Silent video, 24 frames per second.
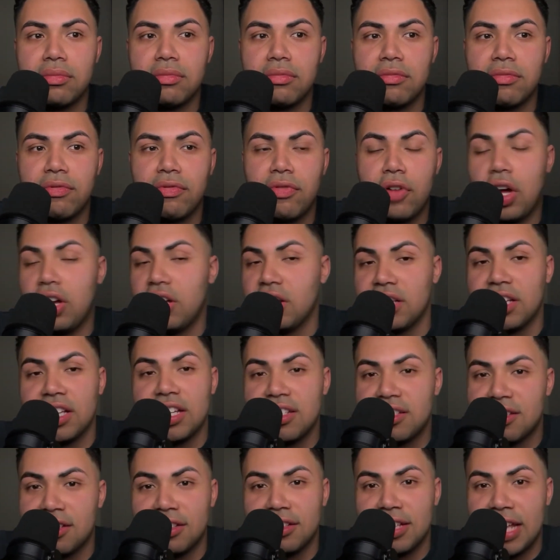falling
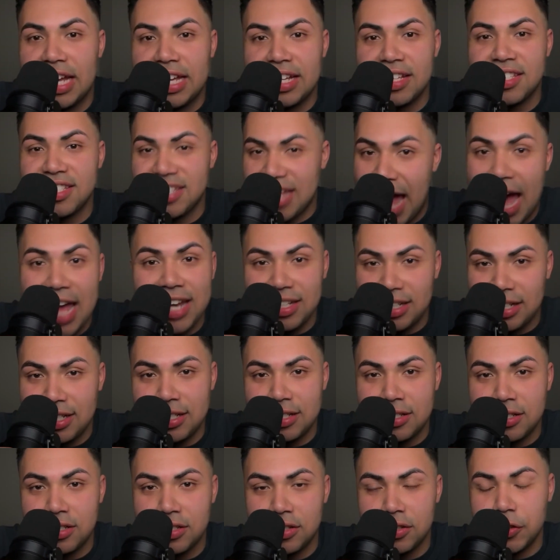into like
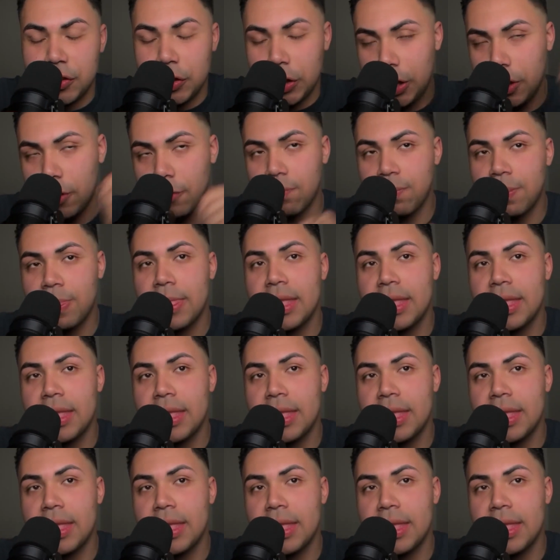sadness, you know?